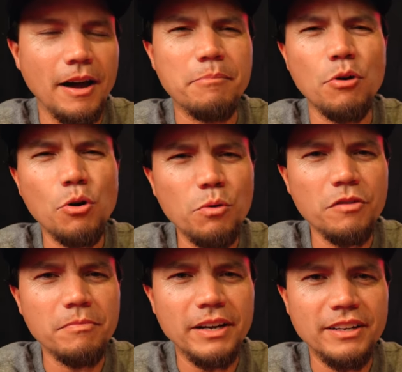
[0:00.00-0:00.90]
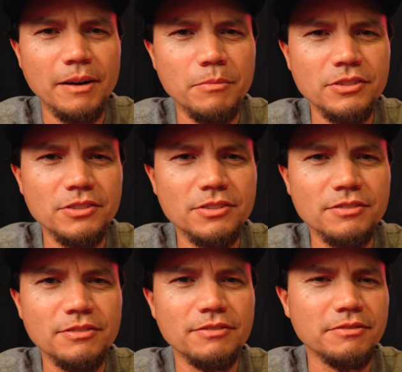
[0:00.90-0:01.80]
I broke one of my cameras,
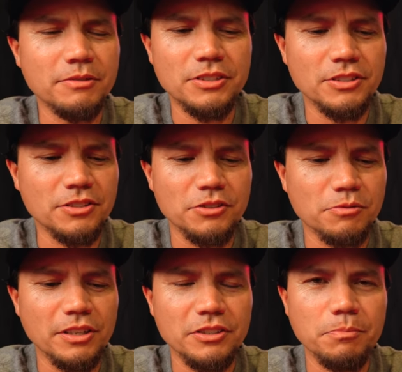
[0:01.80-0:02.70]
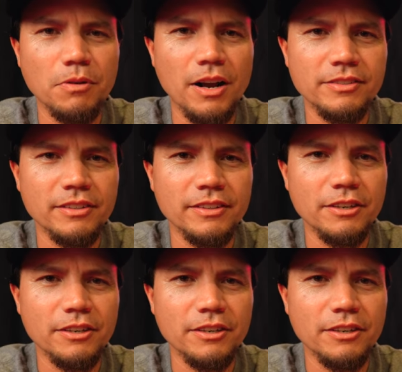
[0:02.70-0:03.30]
which isn't really surprising.